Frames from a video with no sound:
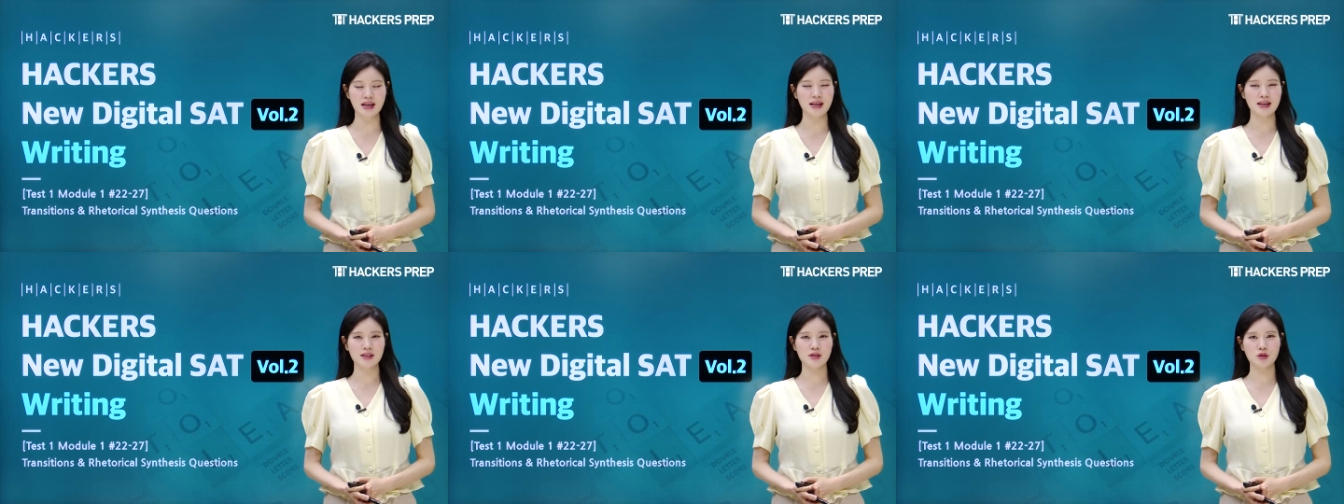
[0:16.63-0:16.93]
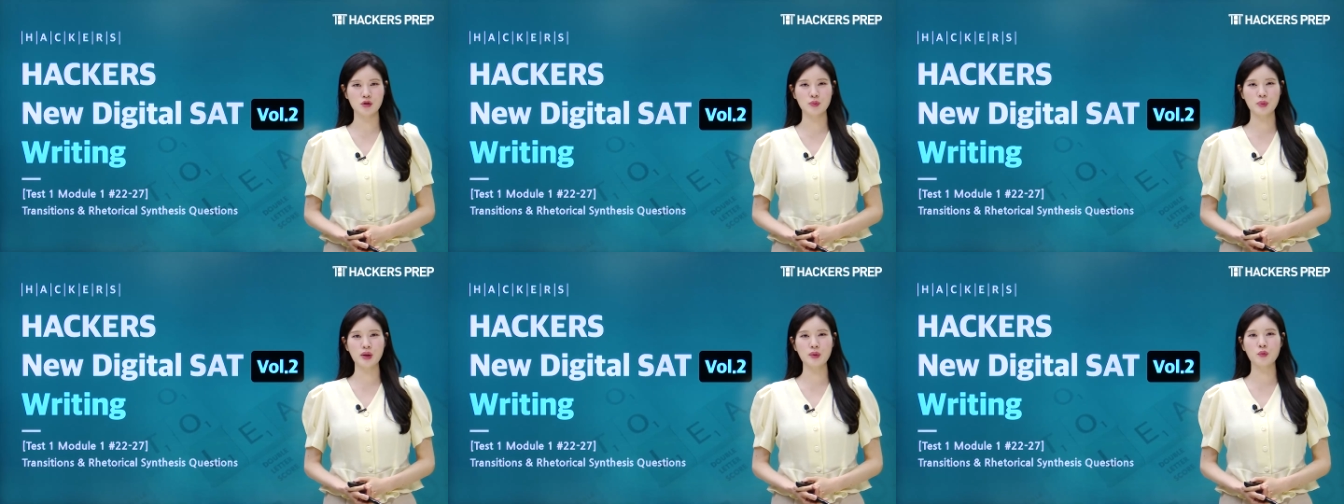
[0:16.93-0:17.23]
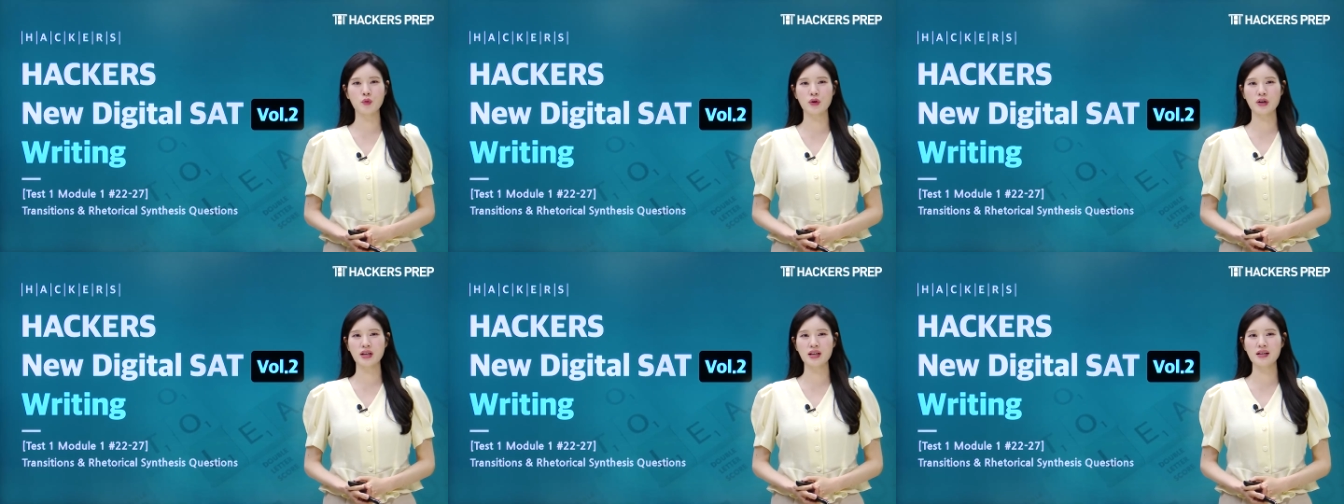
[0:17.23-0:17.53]
so we'll be
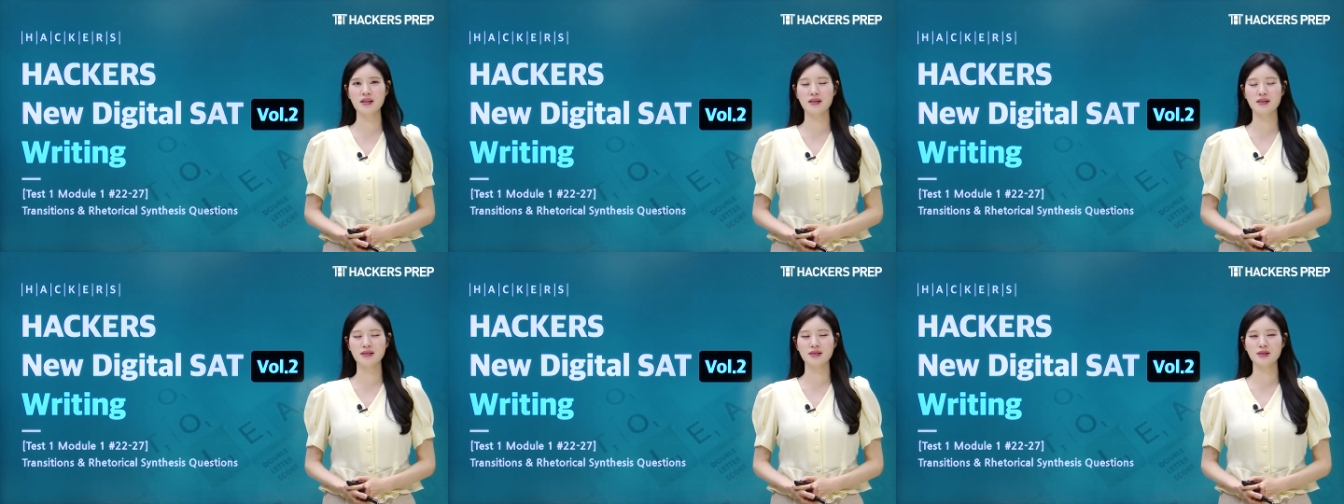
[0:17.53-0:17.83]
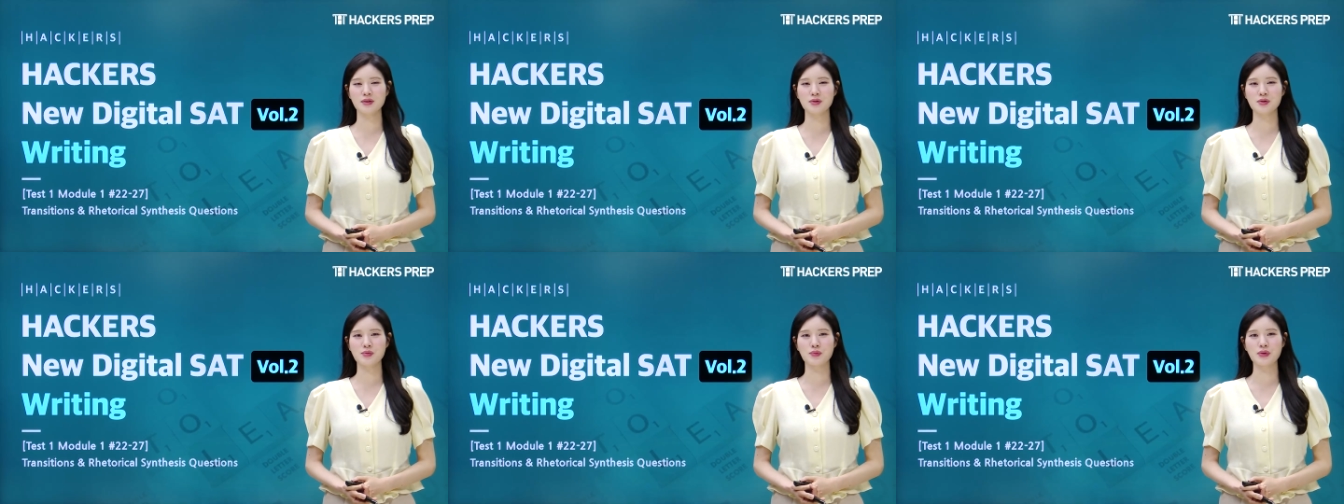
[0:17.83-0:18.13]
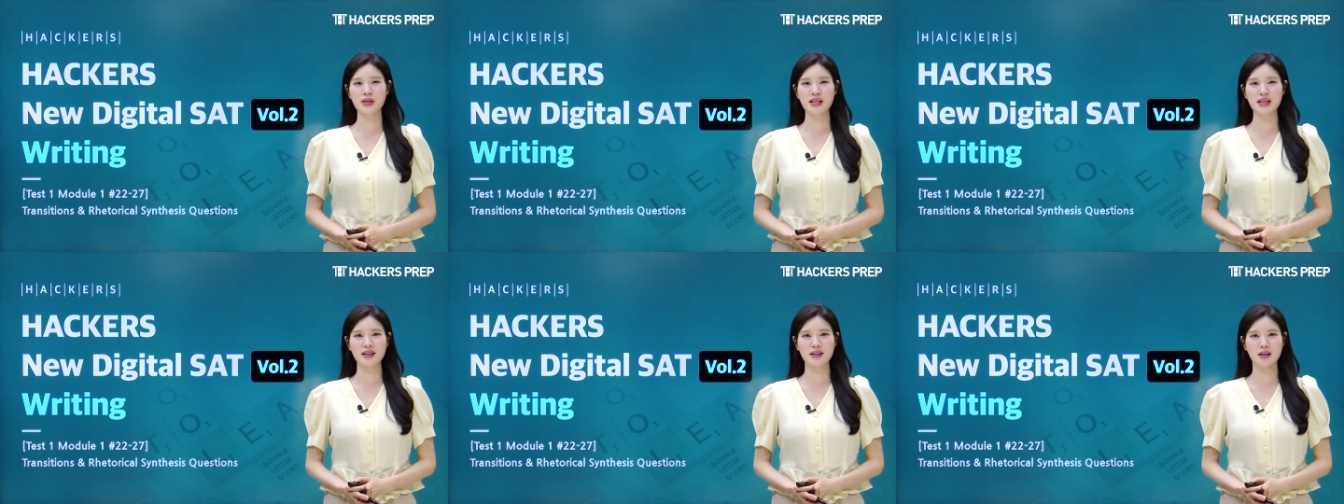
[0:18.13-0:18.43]
working on those
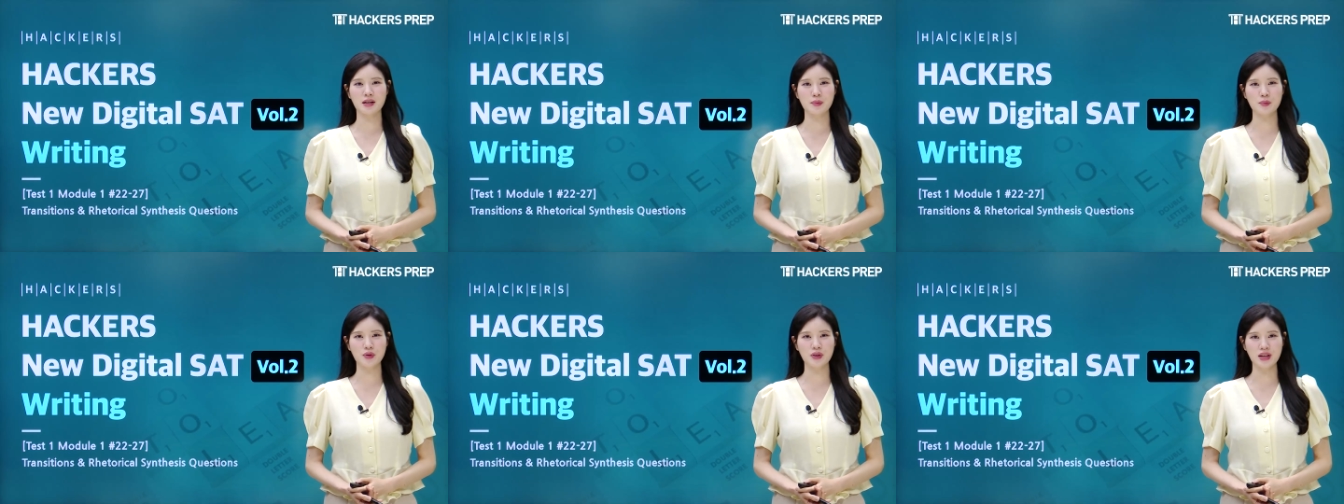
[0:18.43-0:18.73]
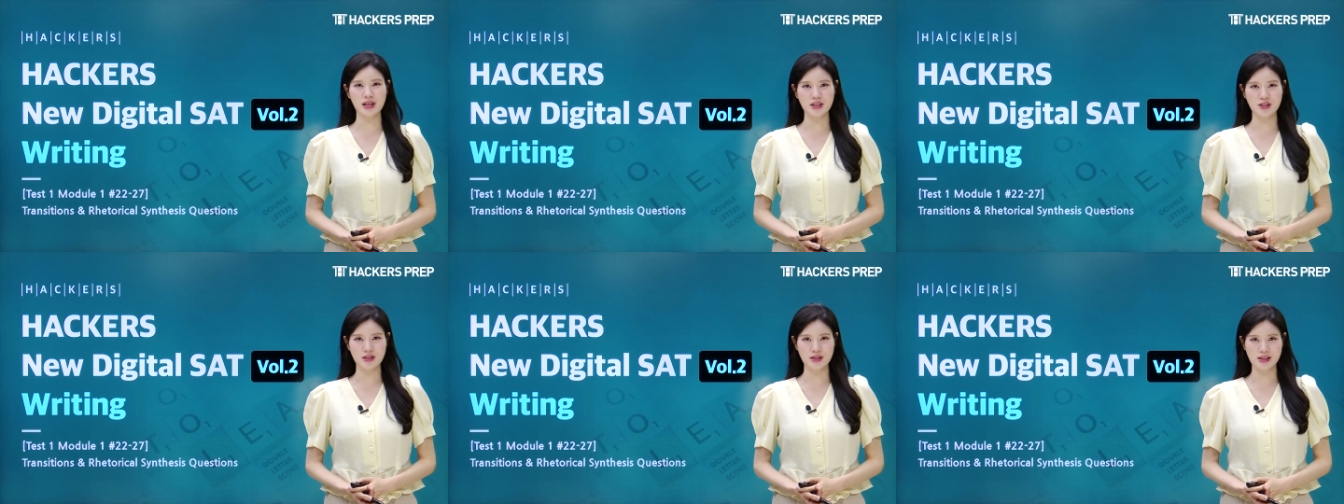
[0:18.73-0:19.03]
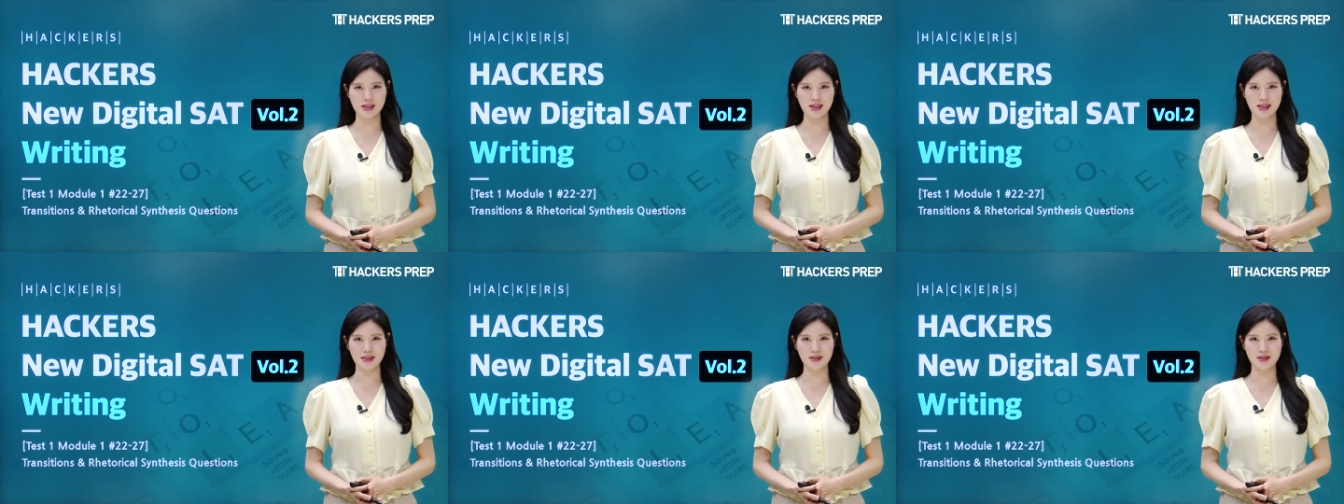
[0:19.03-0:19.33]
reading comprehension
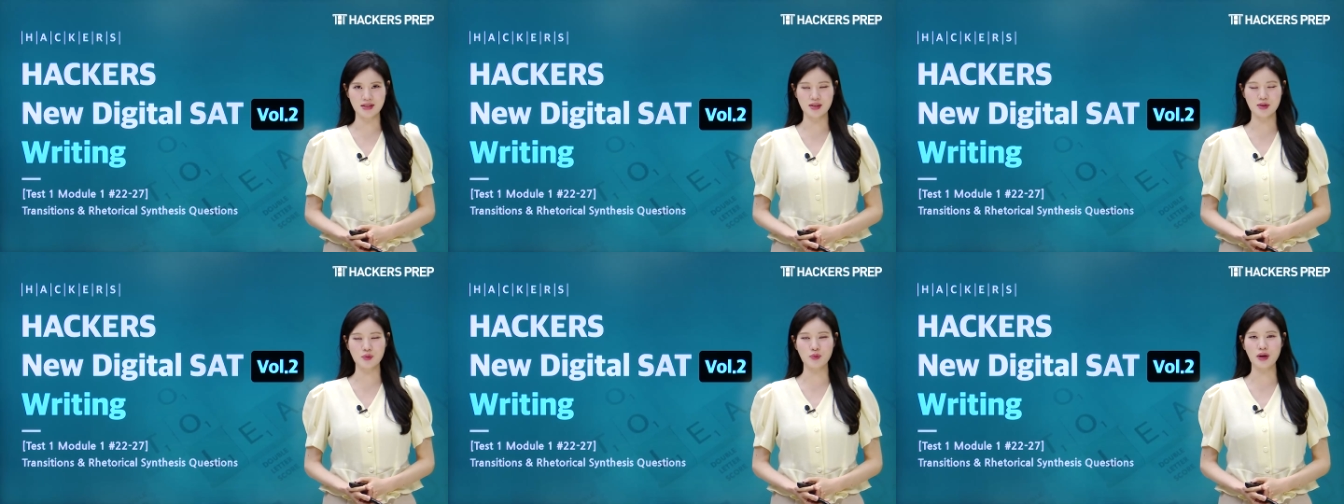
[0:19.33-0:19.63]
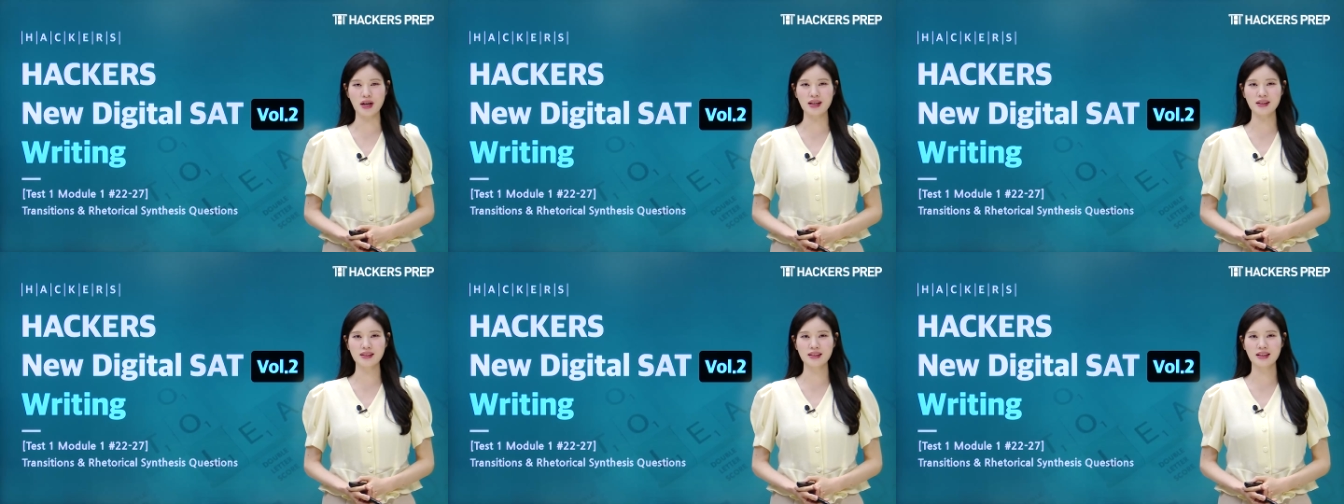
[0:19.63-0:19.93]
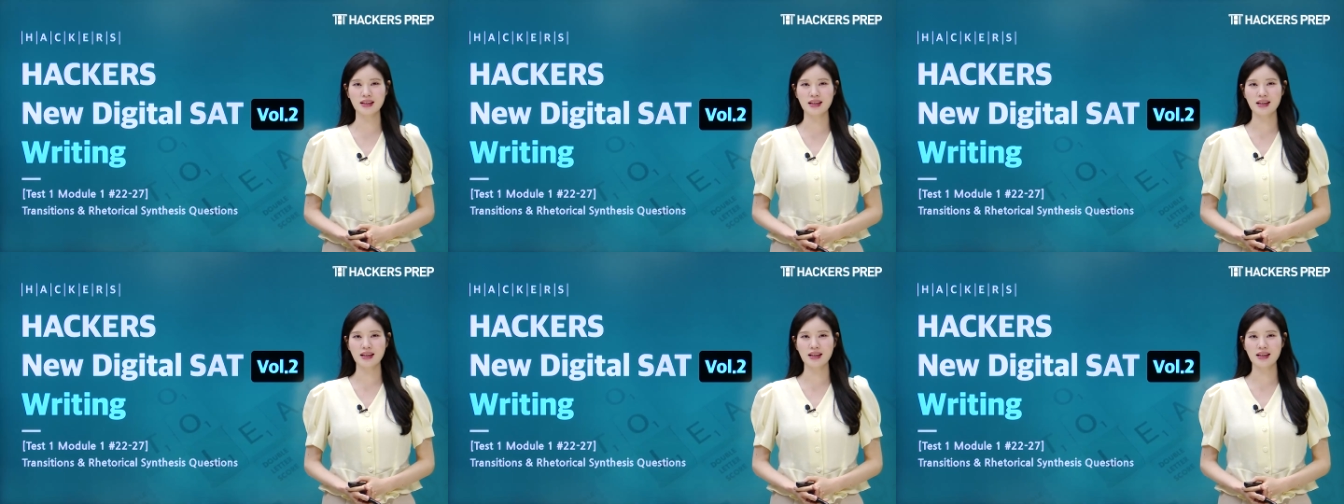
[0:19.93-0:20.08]
skills as well.